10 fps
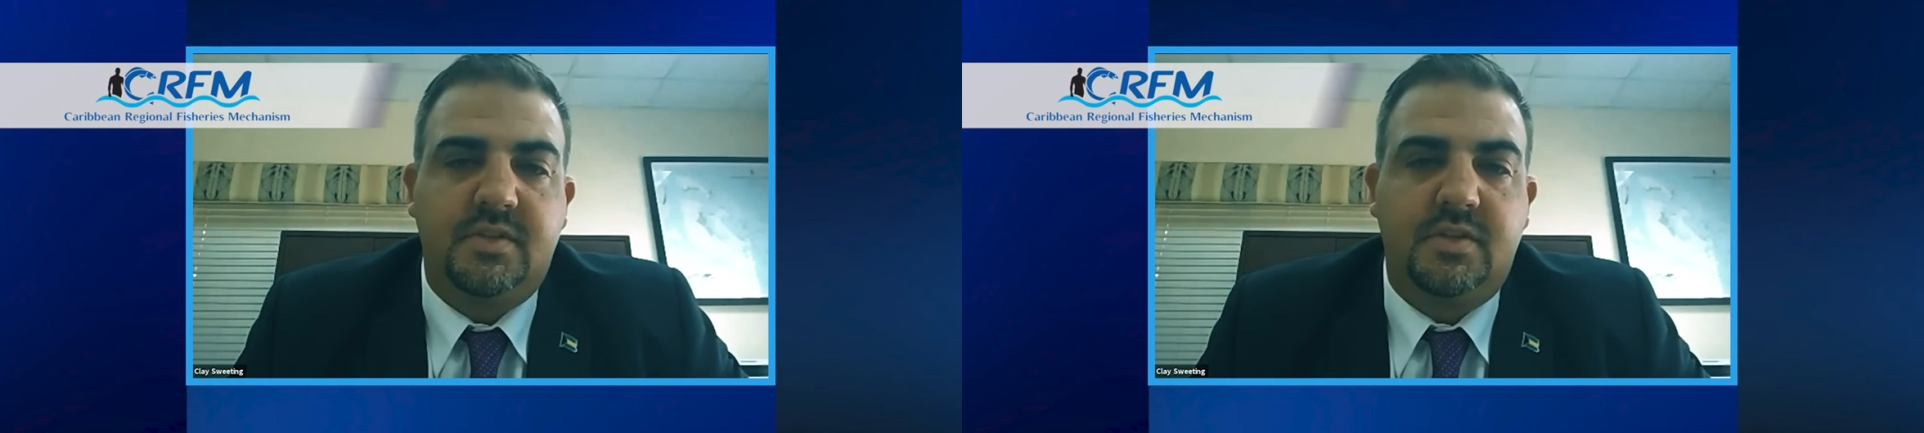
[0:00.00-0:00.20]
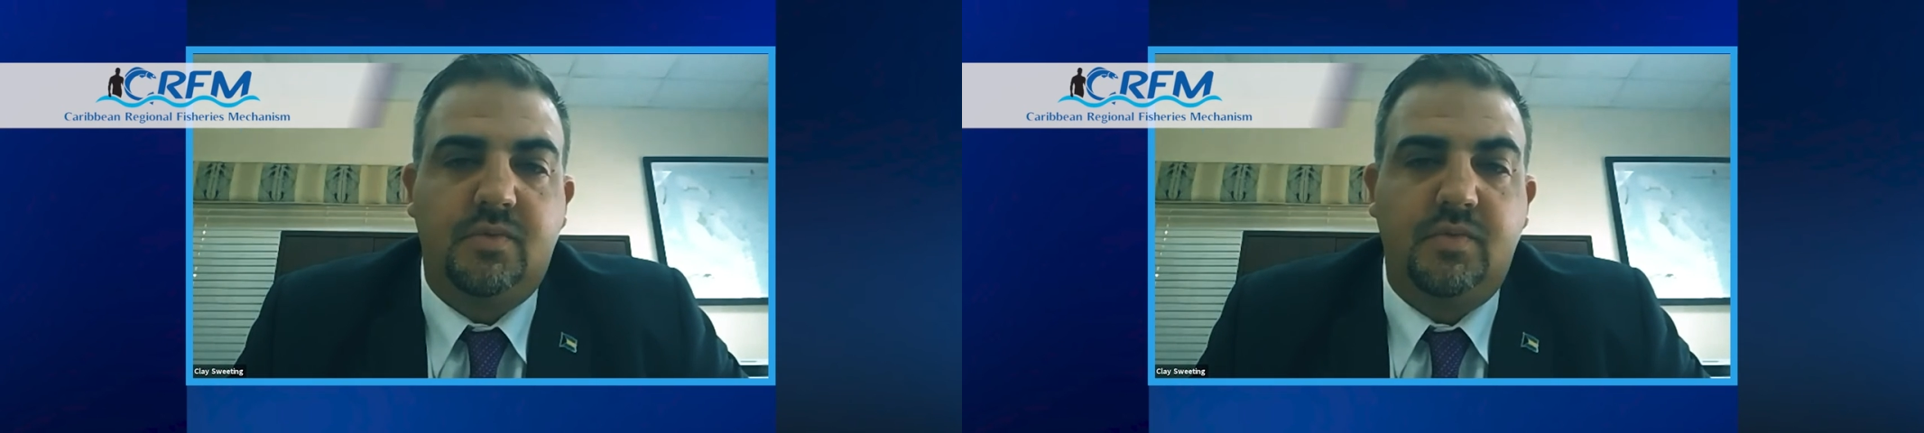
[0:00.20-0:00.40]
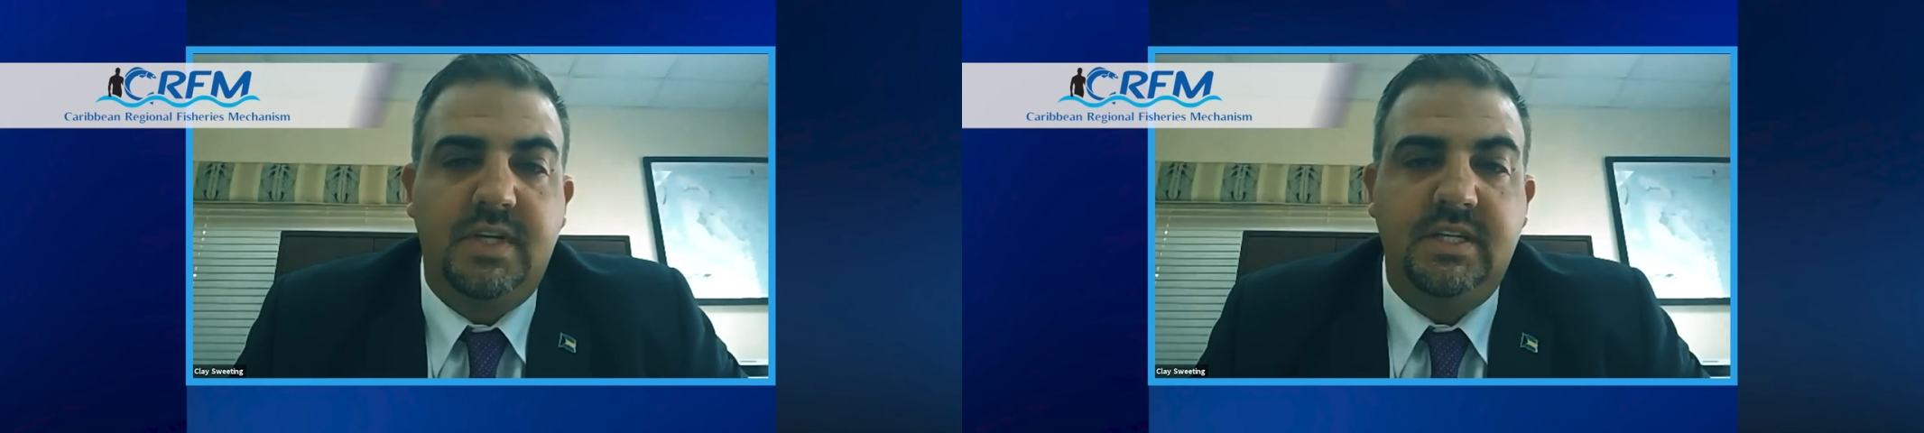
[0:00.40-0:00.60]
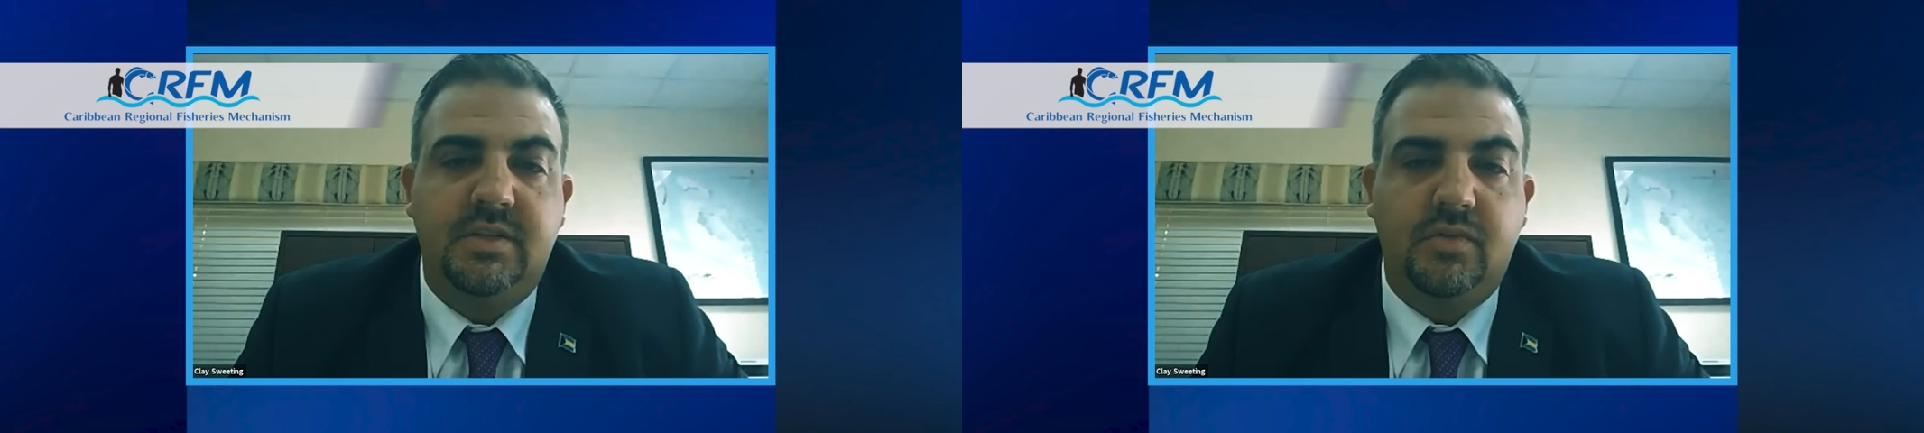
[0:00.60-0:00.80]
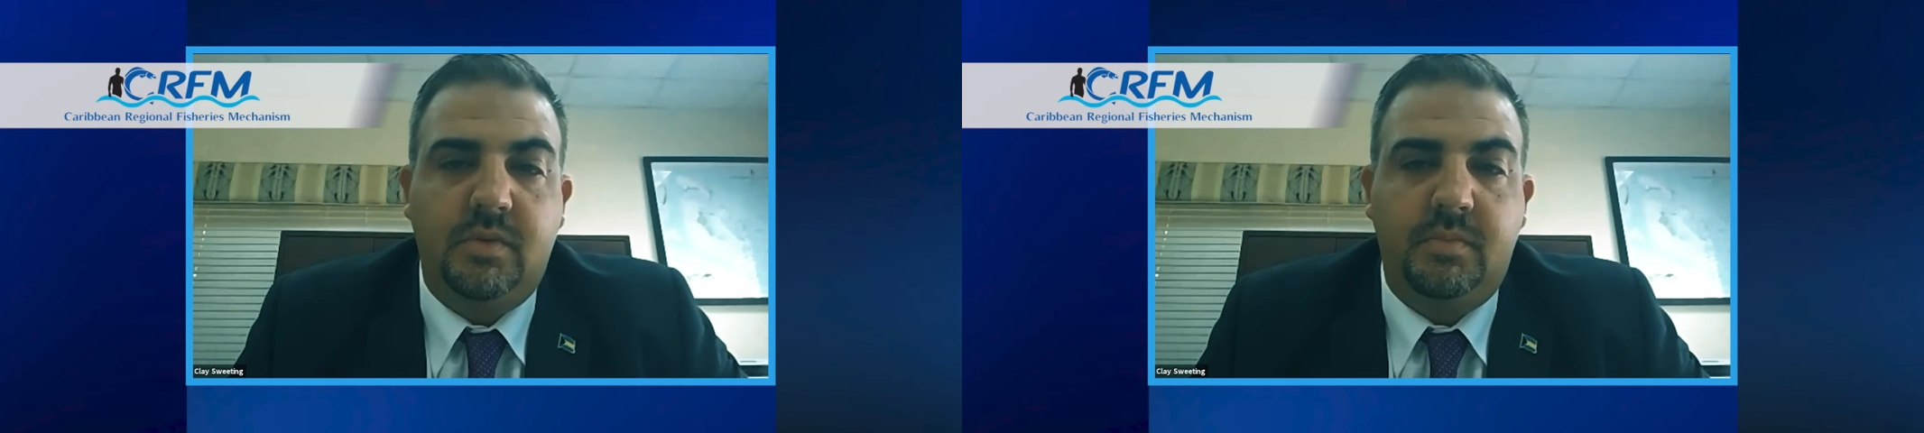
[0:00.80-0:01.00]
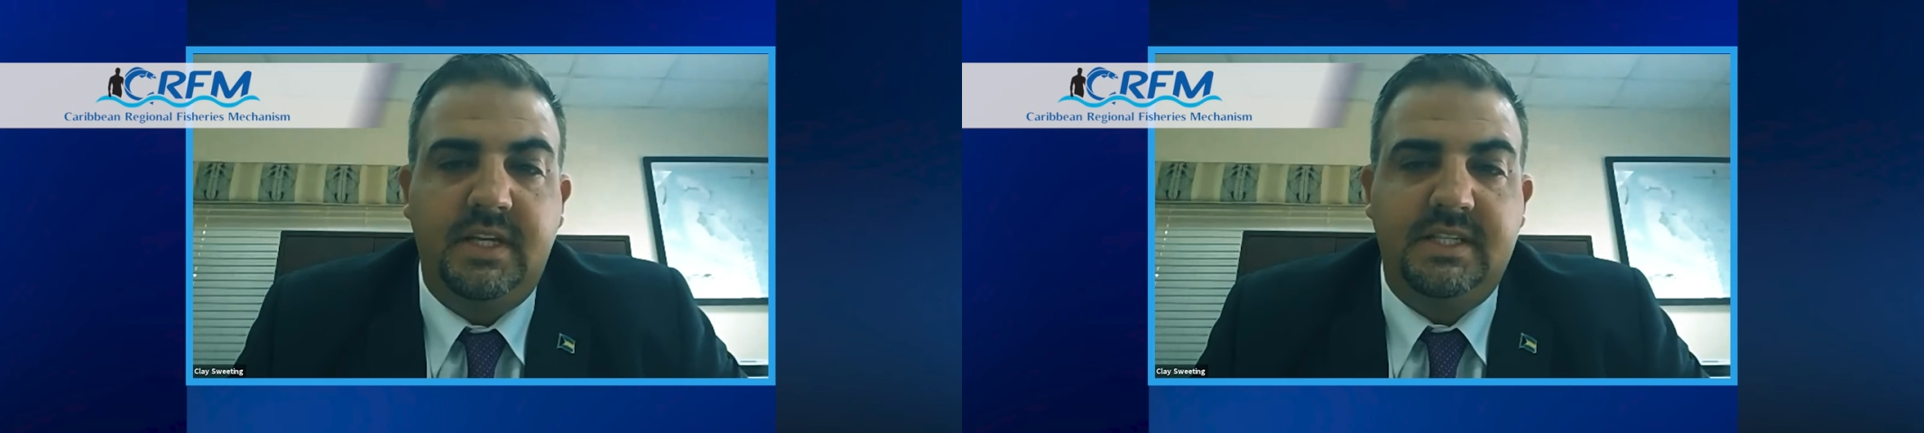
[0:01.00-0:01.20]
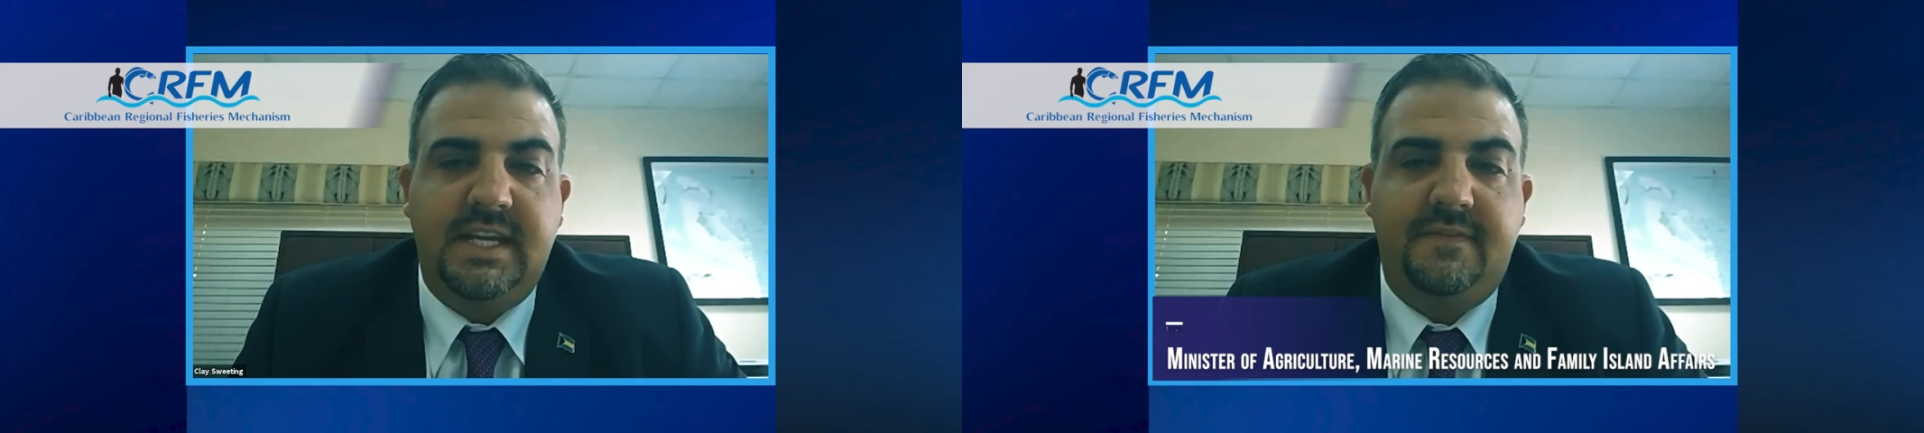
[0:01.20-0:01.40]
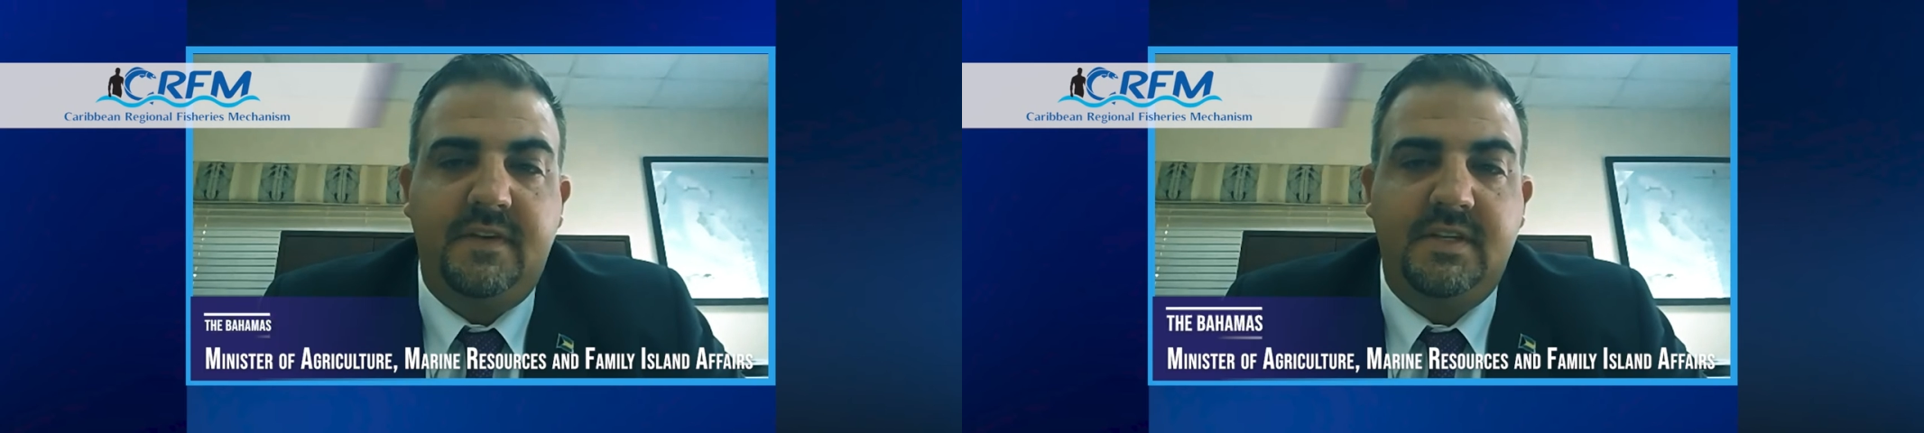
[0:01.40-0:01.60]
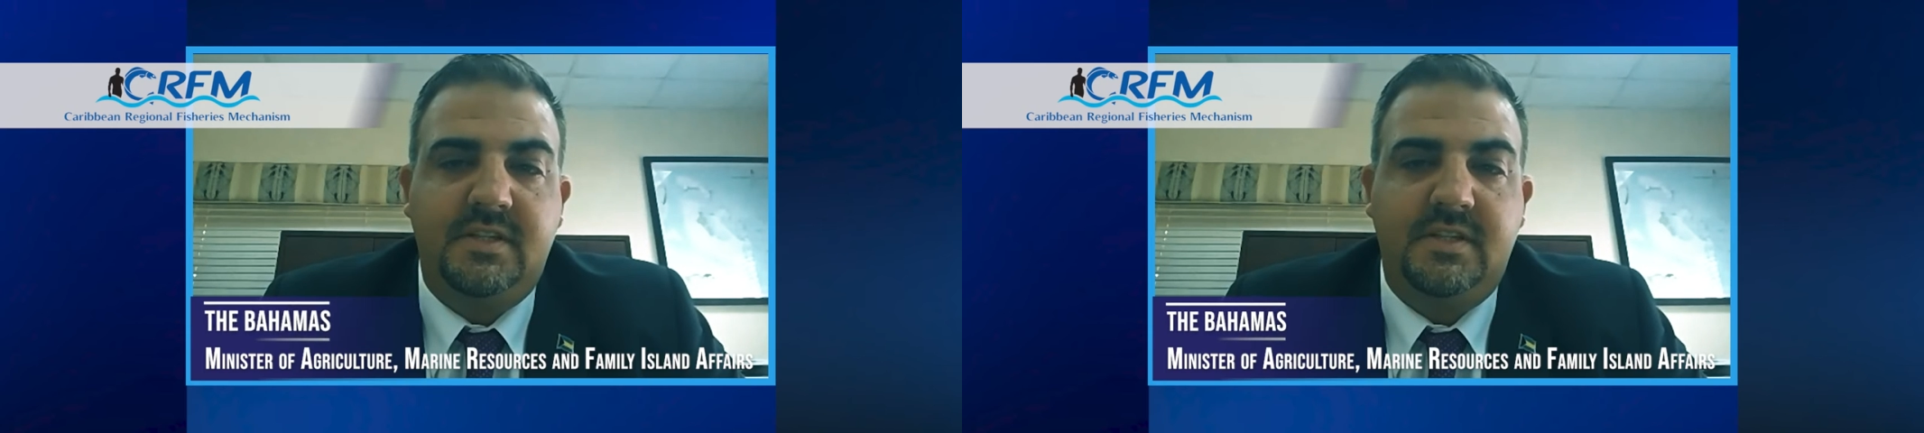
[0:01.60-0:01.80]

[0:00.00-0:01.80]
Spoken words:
to redouble its efforts